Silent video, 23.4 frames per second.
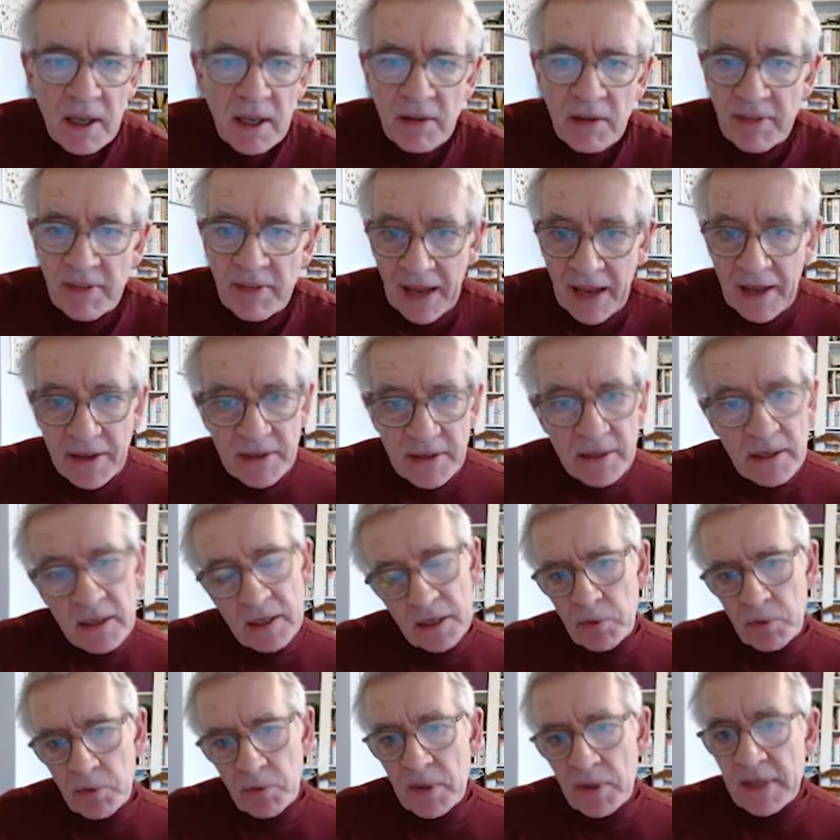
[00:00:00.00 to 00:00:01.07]
than
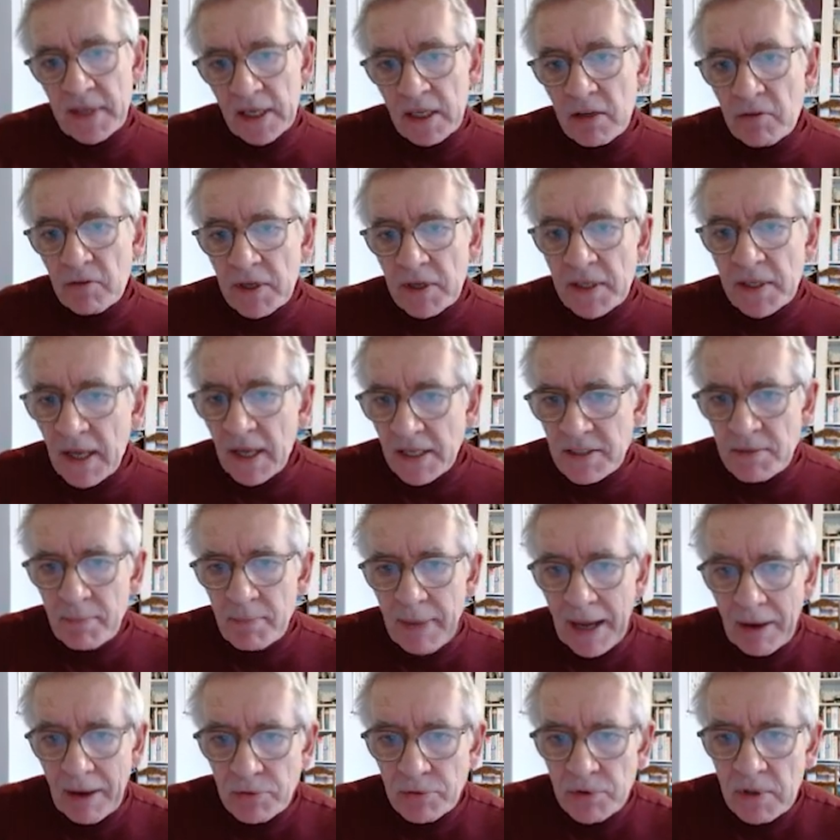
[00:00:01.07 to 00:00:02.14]
if we think of it as
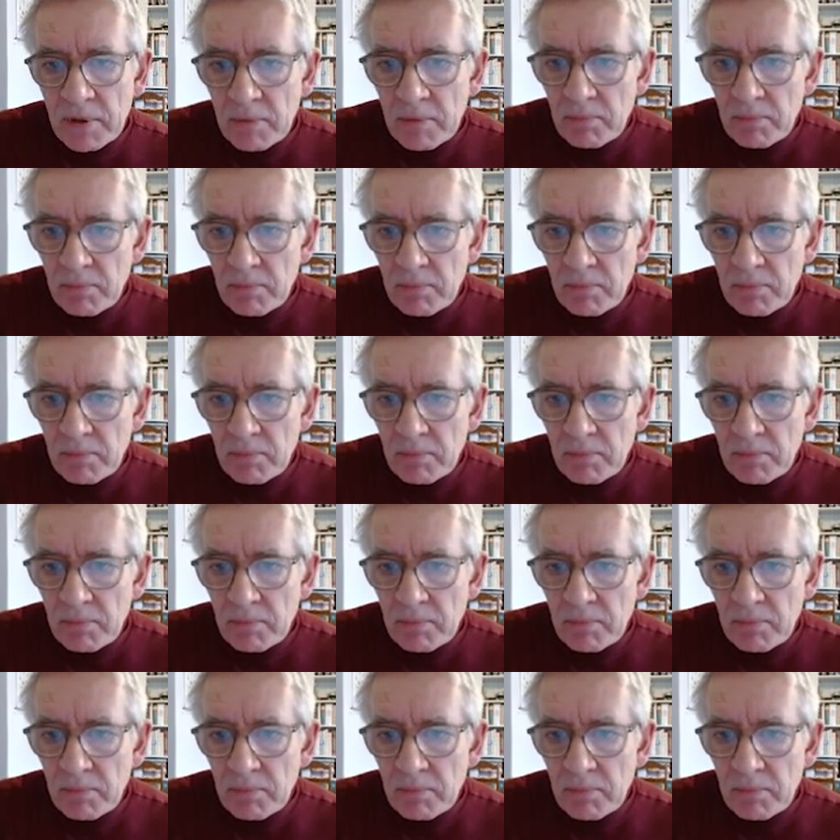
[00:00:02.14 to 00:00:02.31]
about